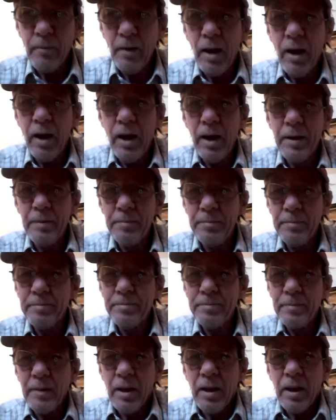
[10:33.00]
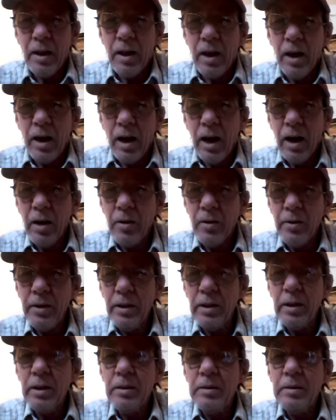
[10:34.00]
Um, I
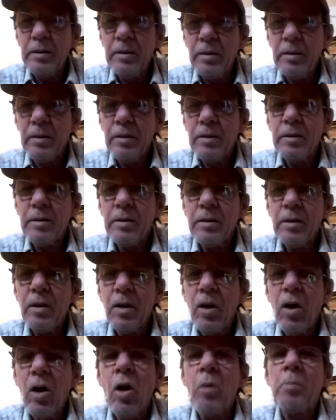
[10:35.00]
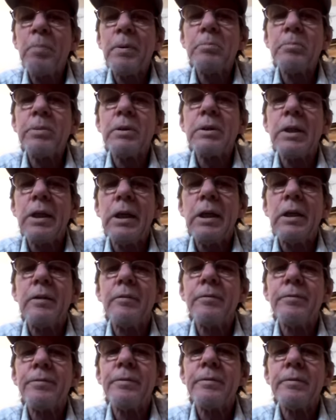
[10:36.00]
really hope and
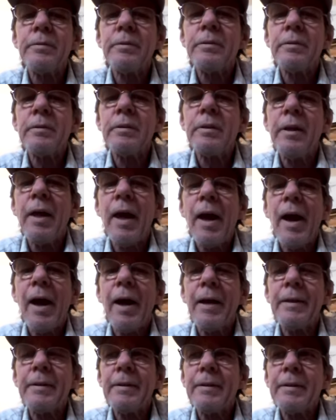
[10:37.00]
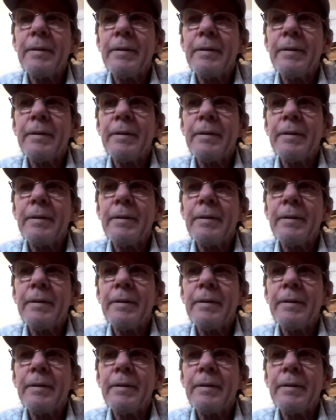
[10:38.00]
believe that